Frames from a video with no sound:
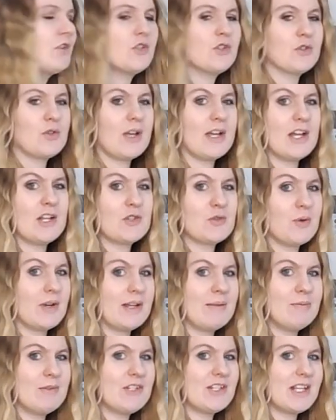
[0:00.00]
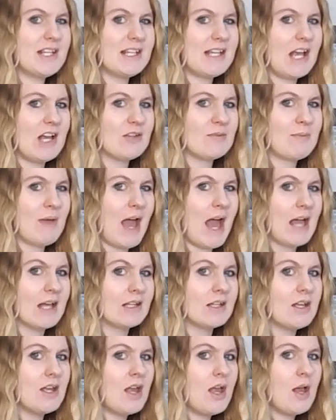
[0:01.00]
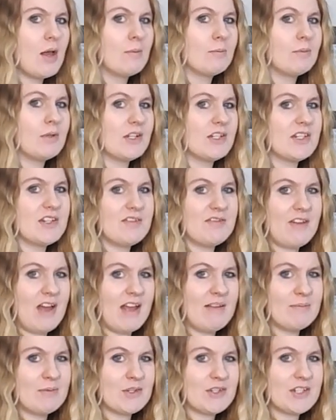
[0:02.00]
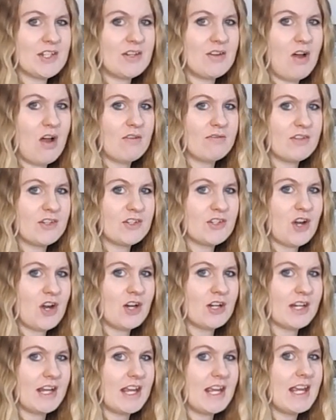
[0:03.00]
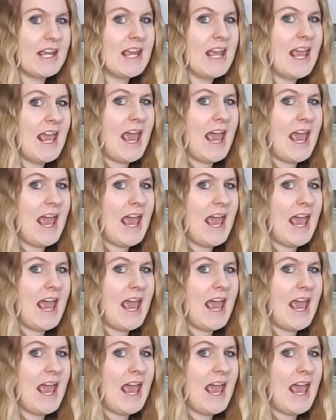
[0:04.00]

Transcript: So I got 20% cash back plus the 5% off on Target.